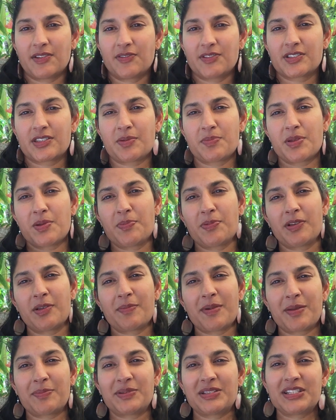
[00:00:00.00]
For some people, it
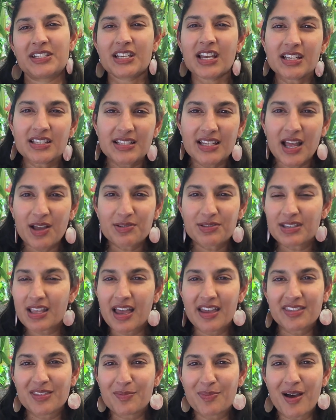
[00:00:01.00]
might be just
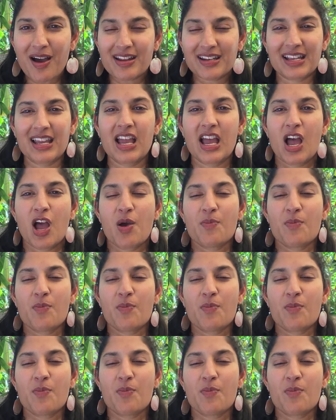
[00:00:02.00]
outside the body.